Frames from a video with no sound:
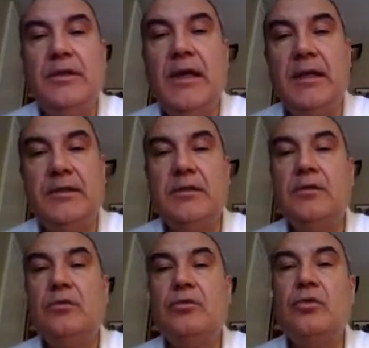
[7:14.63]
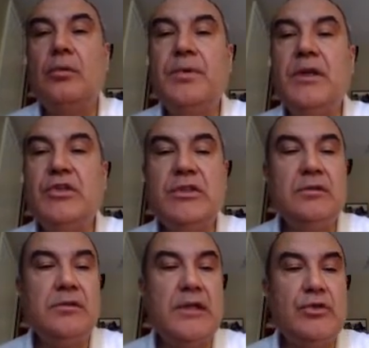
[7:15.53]
that compression
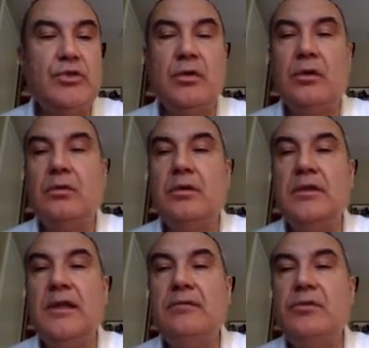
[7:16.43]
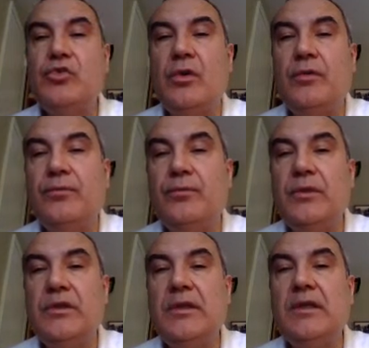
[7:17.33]
ratio levels off
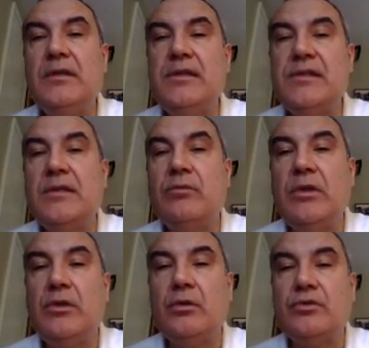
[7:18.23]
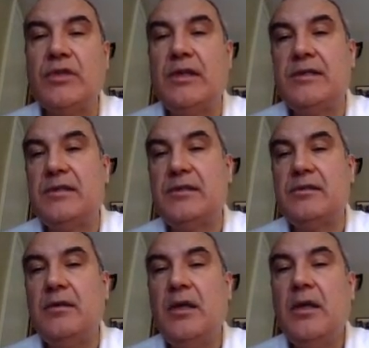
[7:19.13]
with increasing window
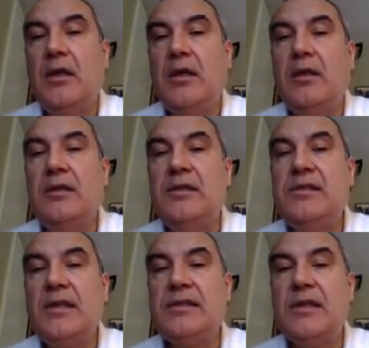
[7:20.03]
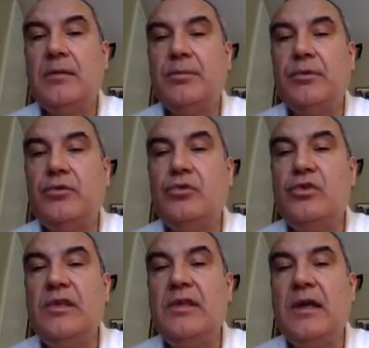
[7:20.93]
sizes. In this example, you
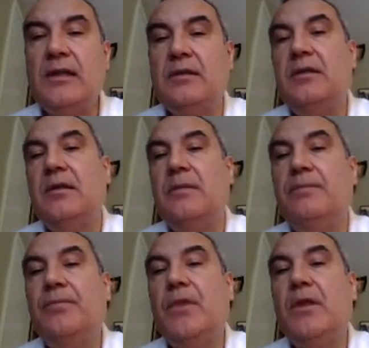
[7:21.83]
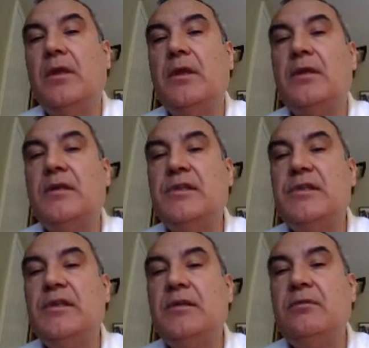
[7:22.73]
see that
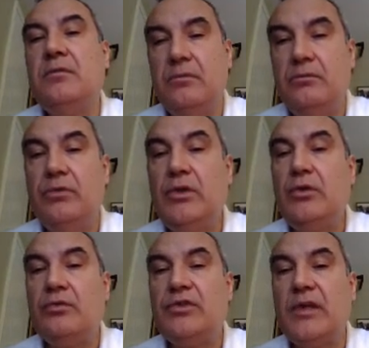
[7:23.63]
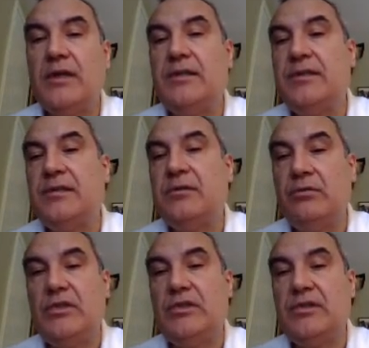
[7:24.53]
increasing the window size,
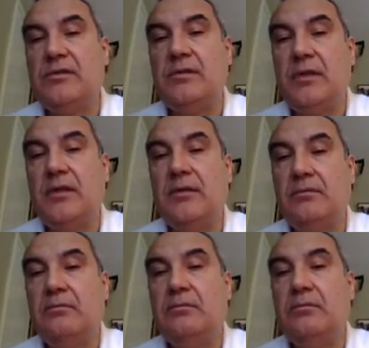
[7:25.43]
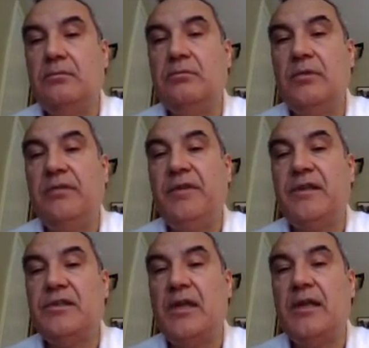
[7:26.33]
which is uh,
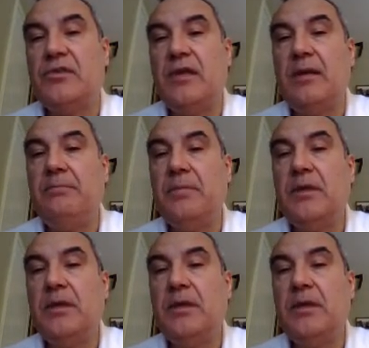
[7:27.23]
affects SRAM,